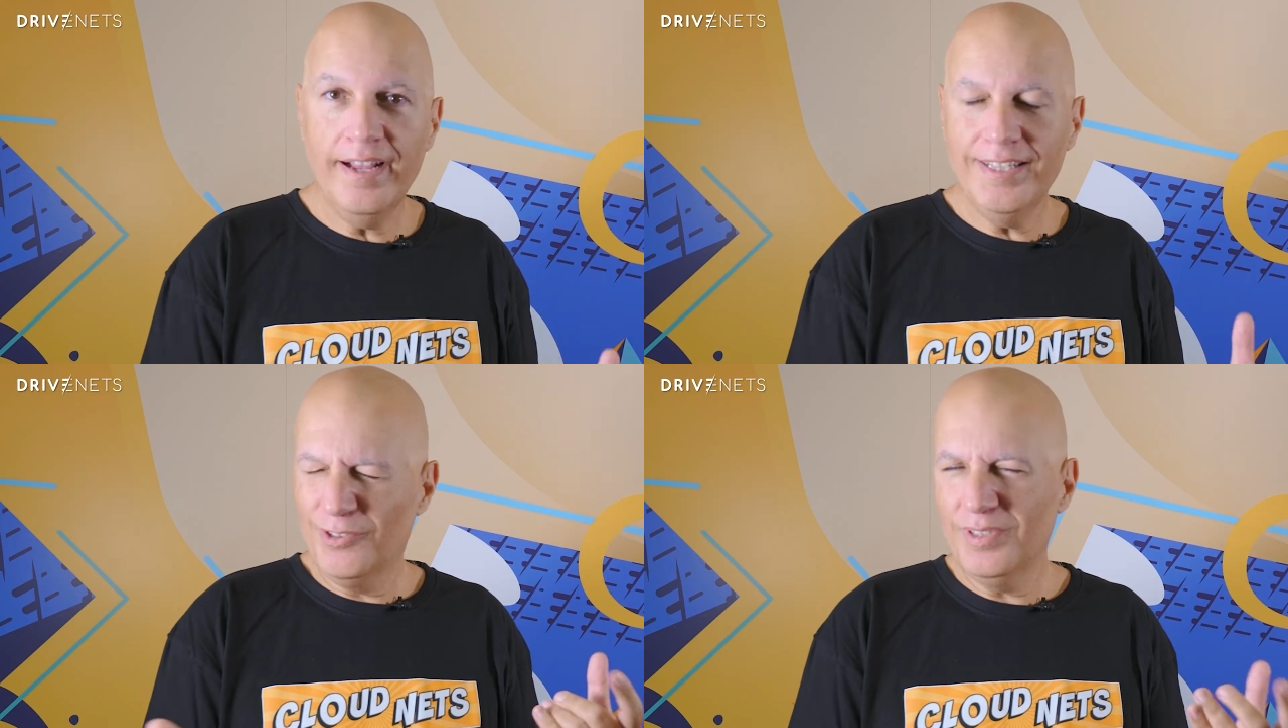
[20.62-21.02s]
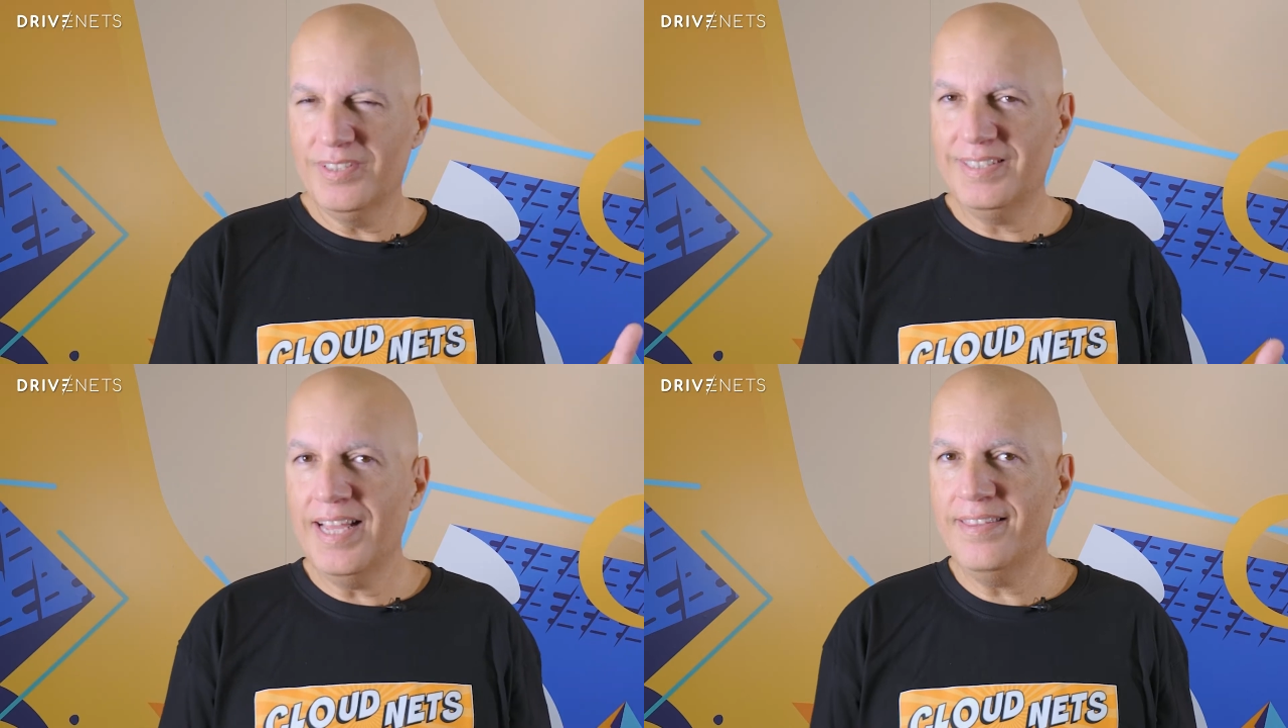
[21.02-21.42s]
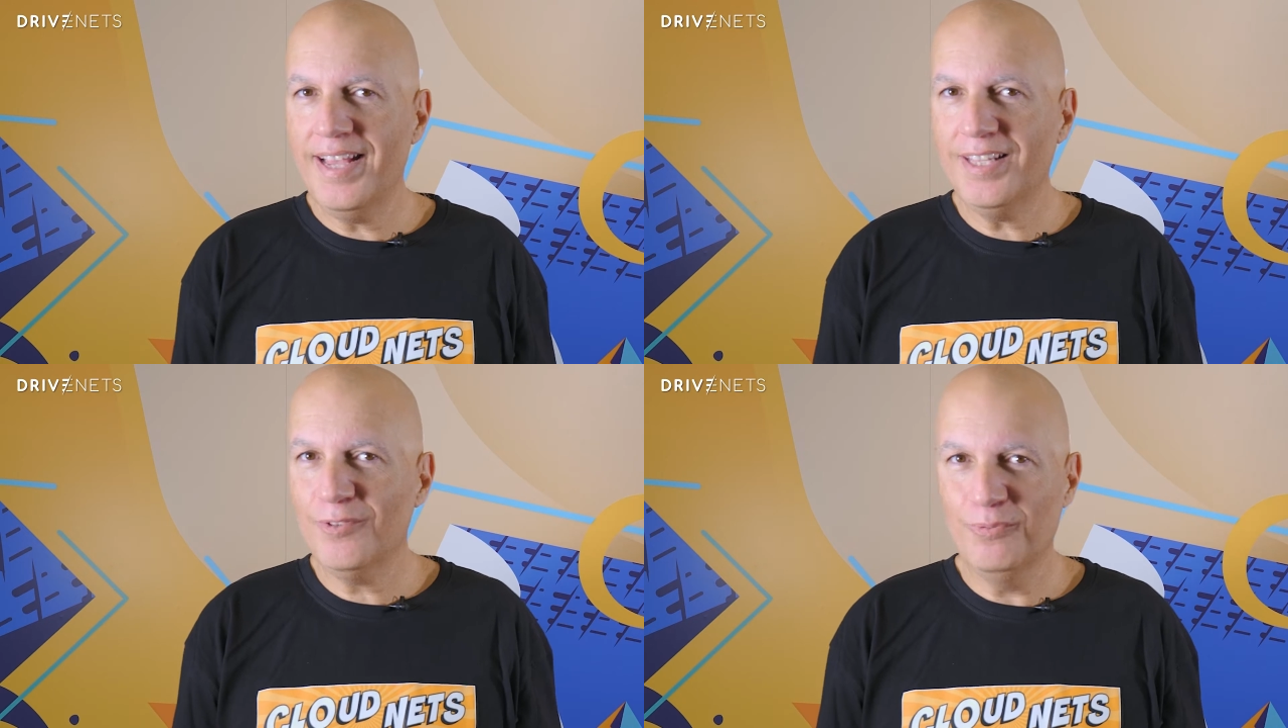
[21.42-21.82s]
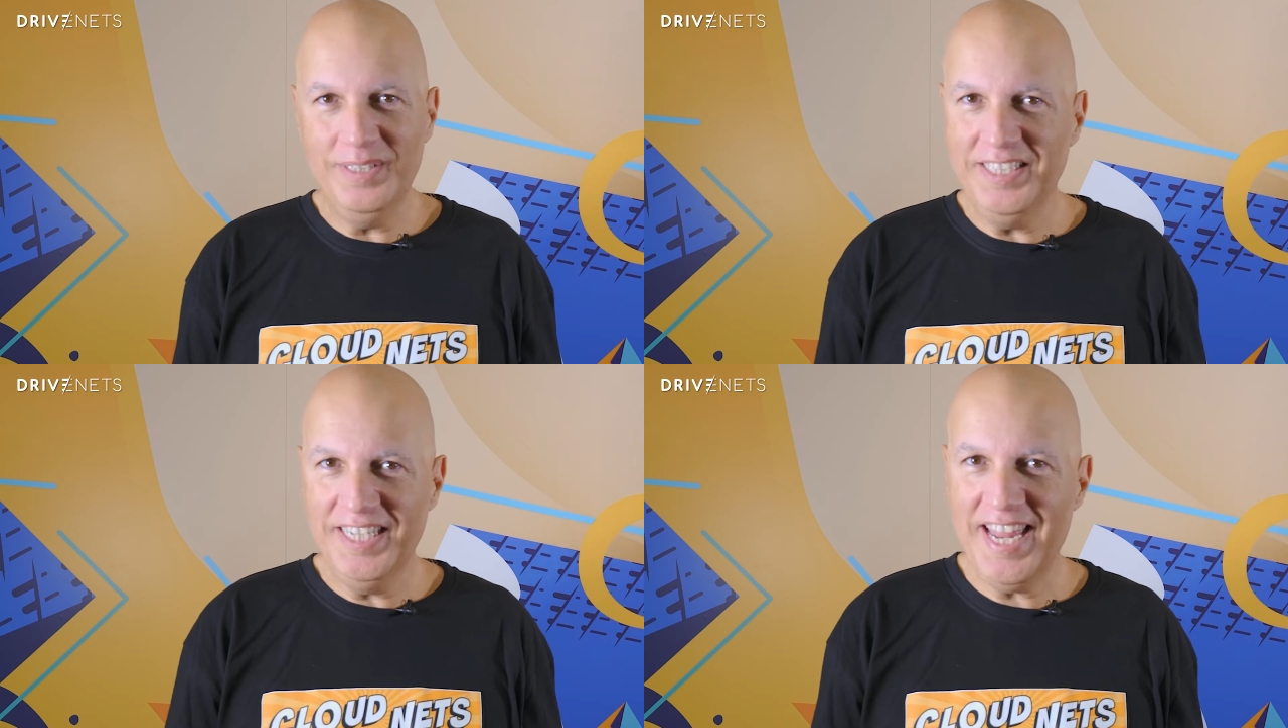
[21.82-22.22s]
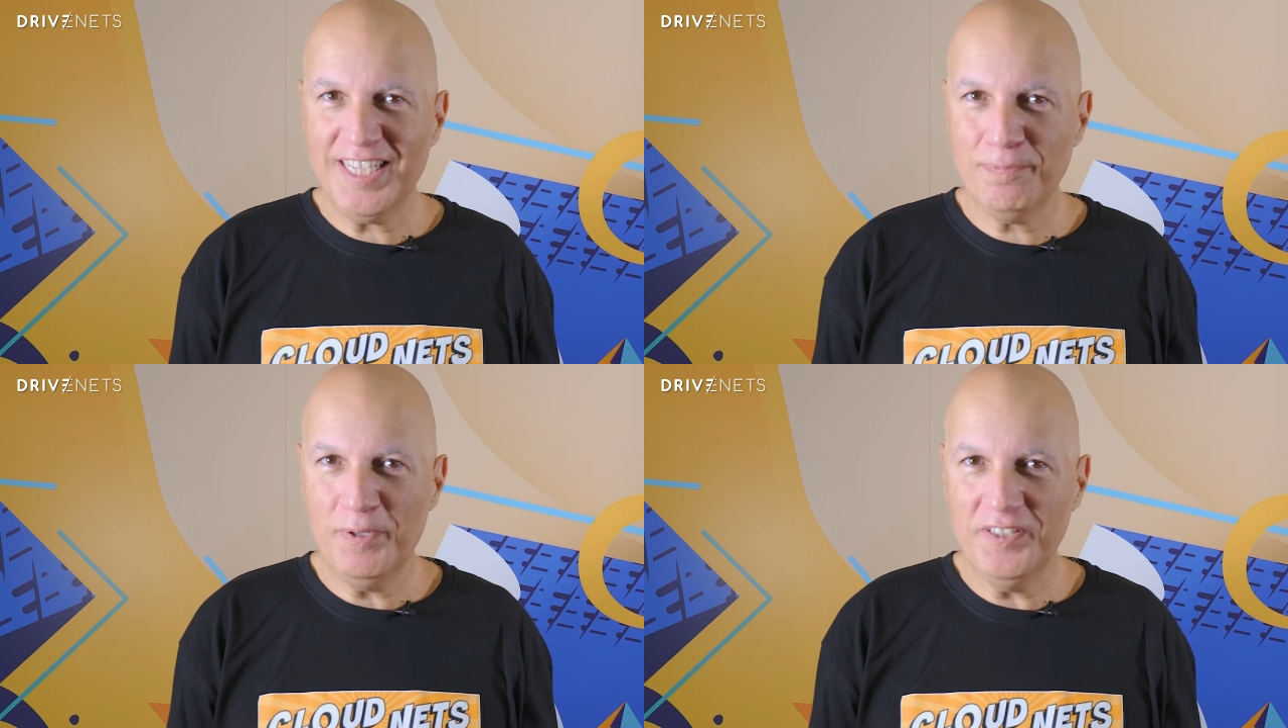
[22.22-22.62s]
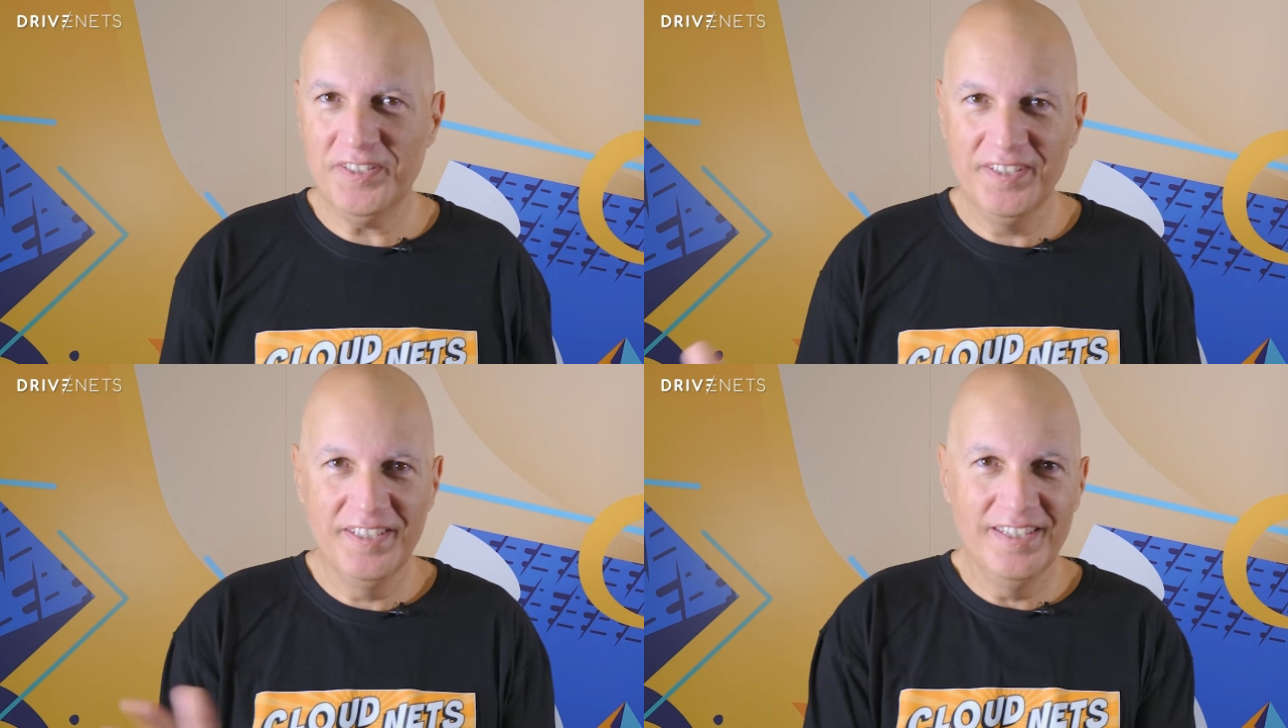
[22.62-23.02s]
And to understand that, we need an expert.